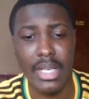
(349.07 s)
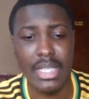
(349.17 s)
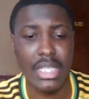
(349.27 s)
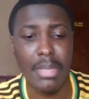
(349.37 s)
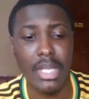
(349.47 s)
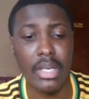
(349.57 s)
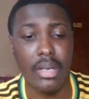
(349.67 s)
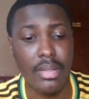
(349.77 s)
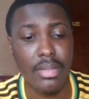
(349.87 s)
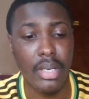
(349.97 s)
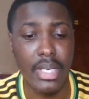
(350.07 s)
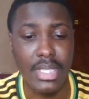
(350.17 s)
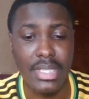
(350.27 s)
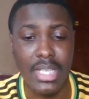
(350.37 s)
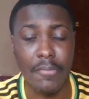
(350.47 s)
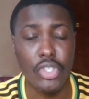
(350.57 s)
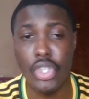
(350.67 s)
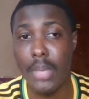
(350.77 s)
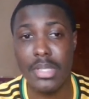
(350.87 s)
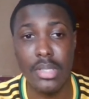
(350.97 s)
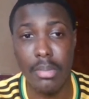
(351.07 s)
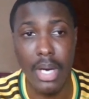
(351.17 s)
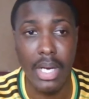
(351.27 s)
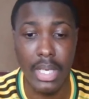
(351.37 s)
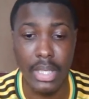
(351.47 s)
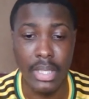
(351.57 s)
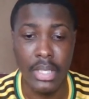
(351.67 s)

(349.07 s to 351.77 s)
that Jamaican authorities have dropped the ball